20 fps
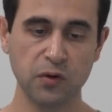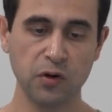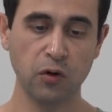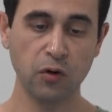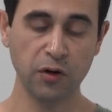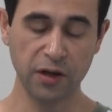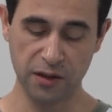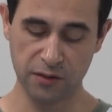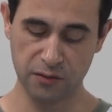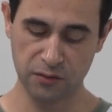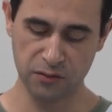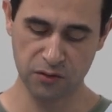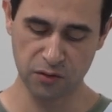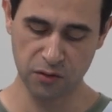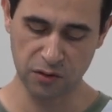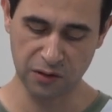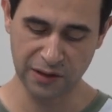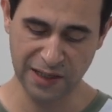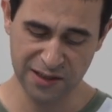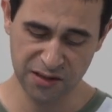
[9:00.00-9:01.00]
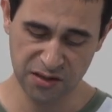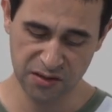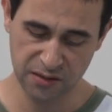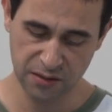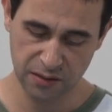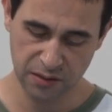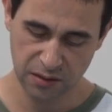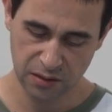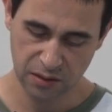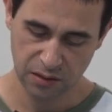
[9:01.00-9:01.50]
Okay, so the
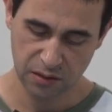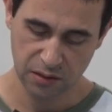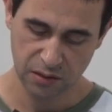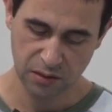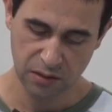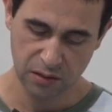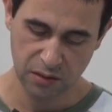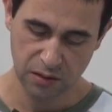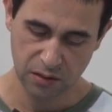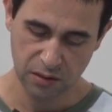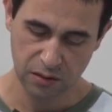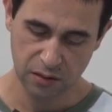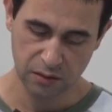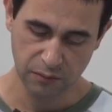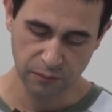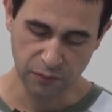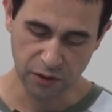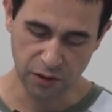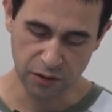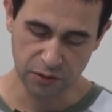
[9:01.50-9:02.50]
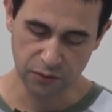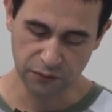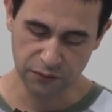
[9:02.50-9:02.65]
last part